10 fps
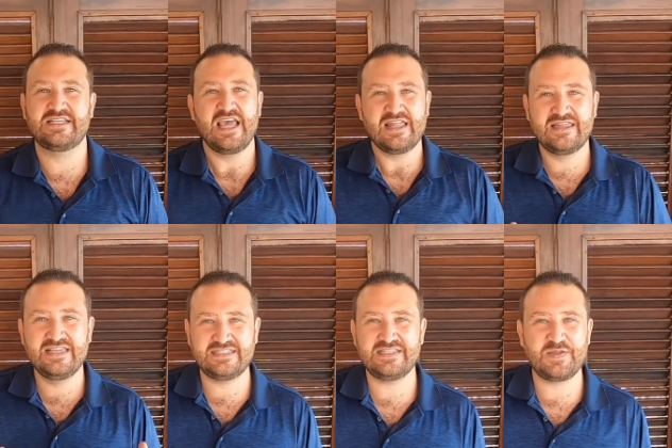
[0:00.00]
is,
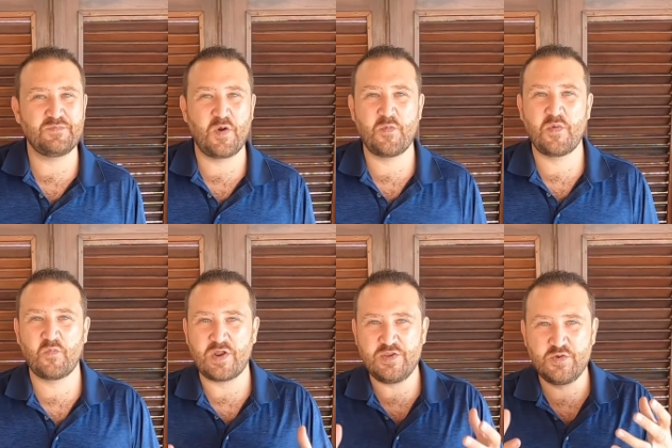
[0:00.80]
this is the
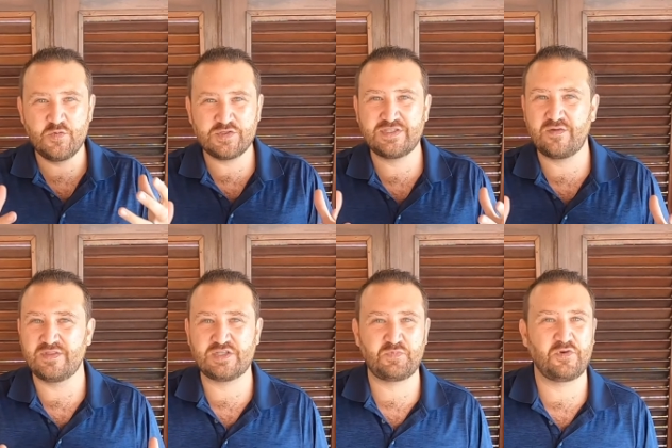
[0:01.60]
moment when you sell
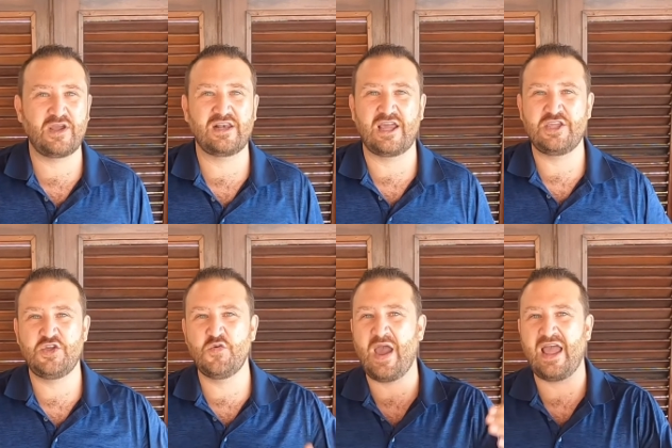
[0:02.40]
this product like
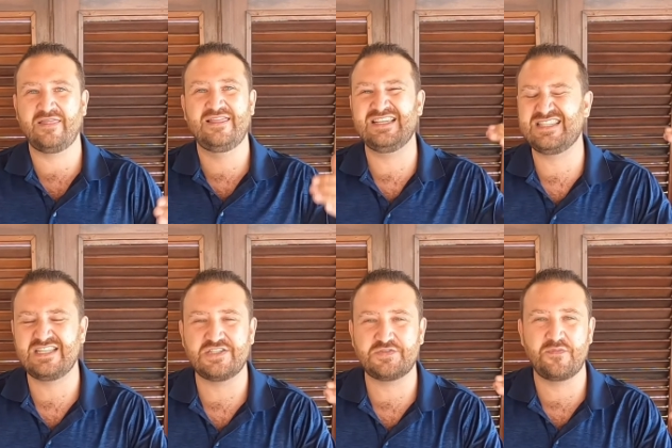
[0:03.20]
you had this
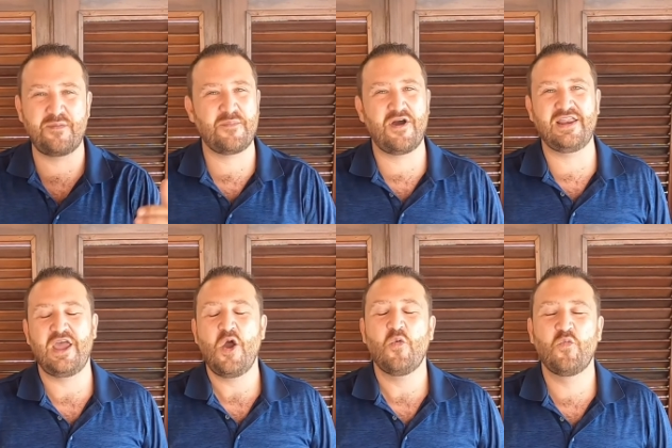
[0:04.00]
customer in
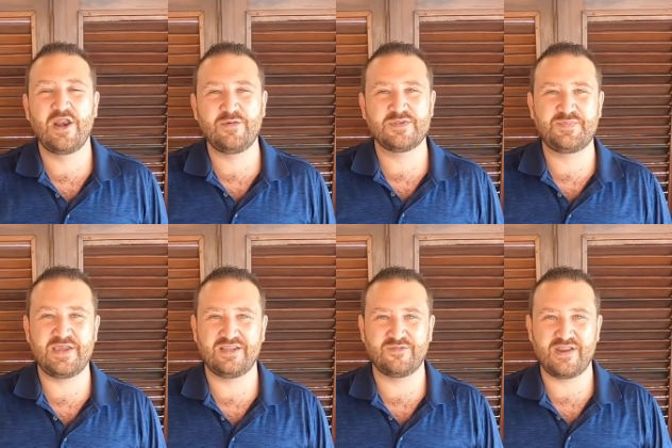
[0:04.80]
mind when it was
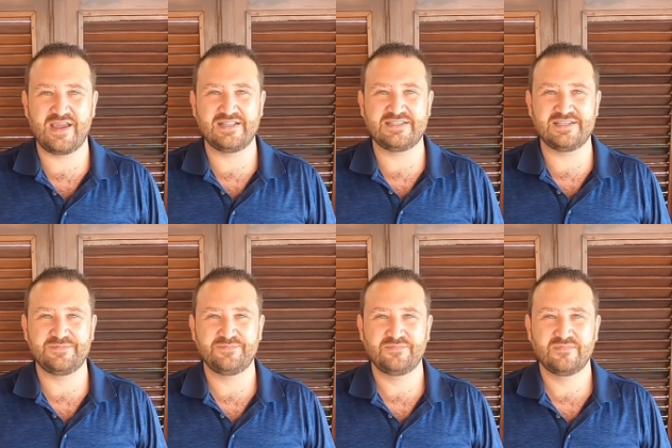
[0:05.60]
being created.
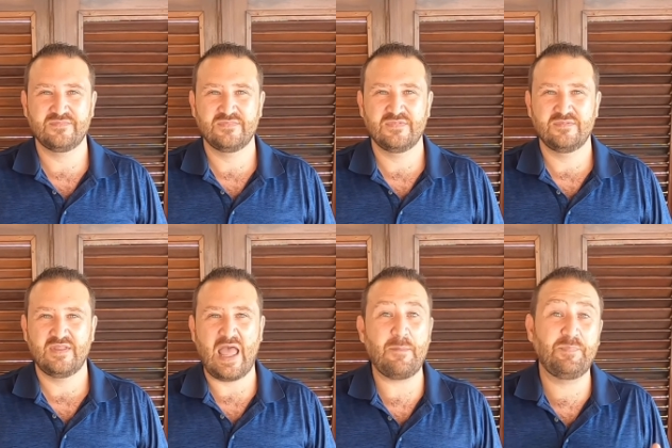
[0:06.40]

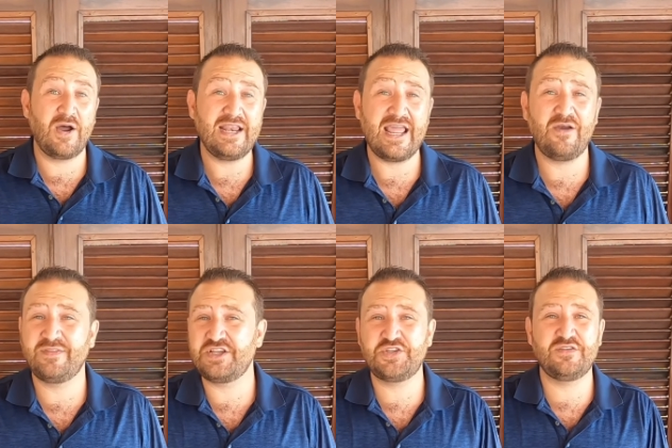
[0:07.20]
And by now,
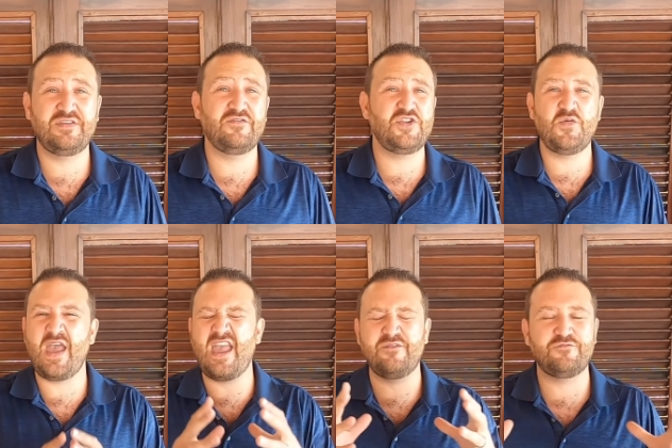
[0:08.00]
they should have given you
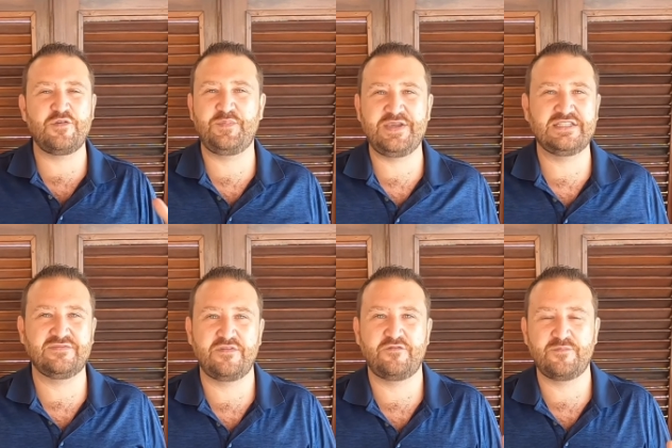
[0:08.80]
every piece
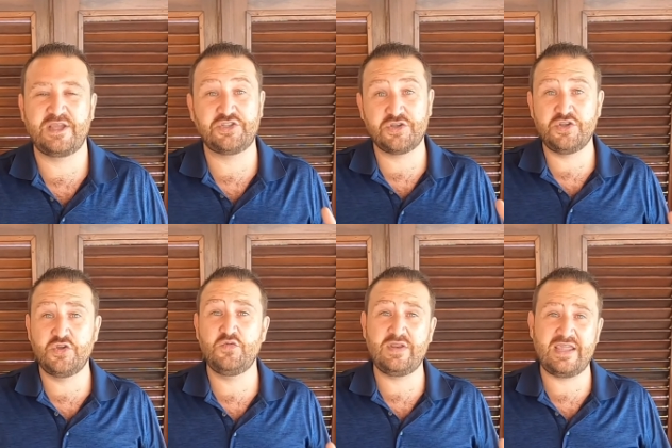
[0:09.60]
of information
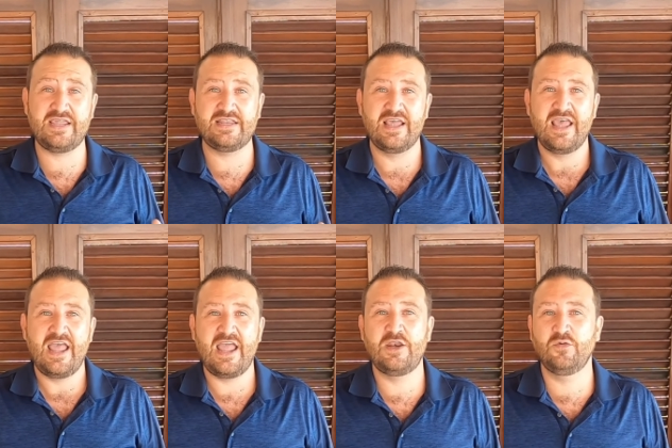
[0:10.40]
you need
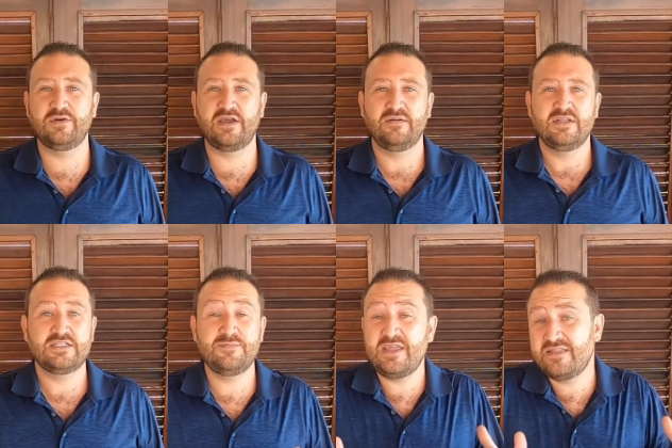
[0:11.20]
in order
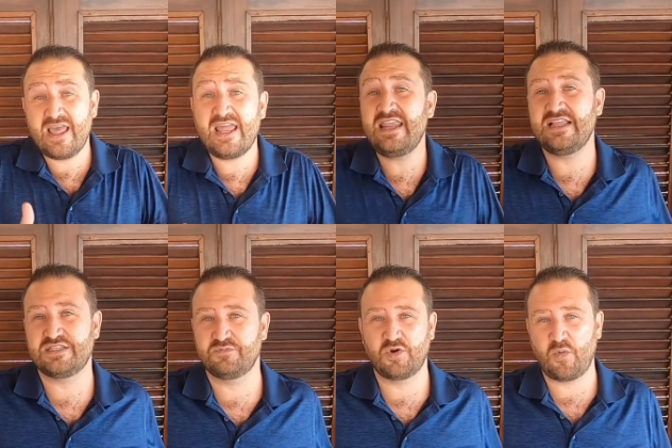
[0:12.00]
to meet their
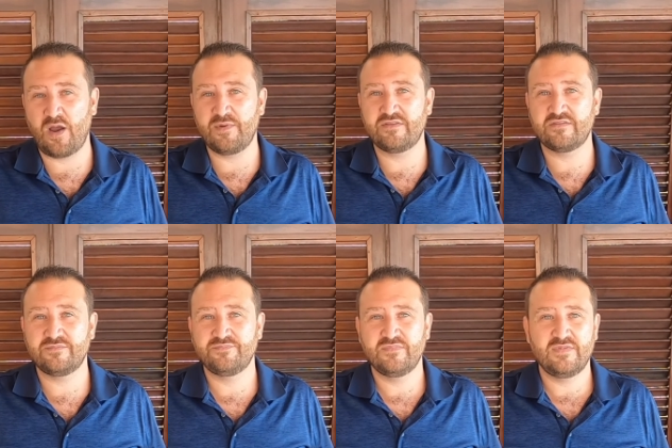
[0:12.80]
needs and requirements.